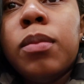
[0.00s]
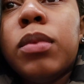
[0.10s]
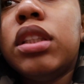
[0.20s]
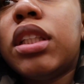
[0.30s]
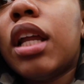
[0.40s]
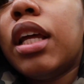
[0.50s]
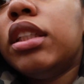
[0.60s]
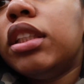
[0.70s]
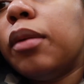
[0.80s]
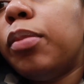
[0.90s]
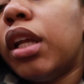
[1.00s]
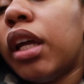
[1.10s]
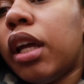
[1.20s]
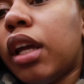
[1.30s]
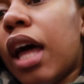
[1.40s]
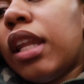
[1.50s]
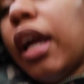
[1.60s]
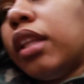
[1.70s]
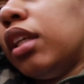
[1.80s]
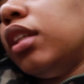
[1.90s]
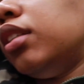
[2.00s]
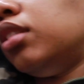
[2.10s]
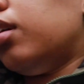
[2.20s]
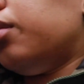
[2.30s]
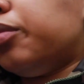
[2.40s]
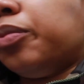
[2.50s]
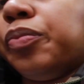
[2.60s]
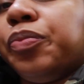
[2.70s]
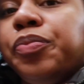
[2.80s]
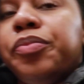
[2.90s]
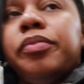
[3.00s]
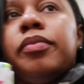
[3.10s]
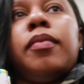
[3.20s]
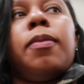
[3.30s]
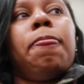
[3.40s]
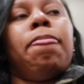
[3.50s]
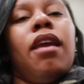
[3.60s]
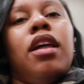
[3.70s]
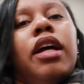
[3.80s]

plus all that shit playing i like these though i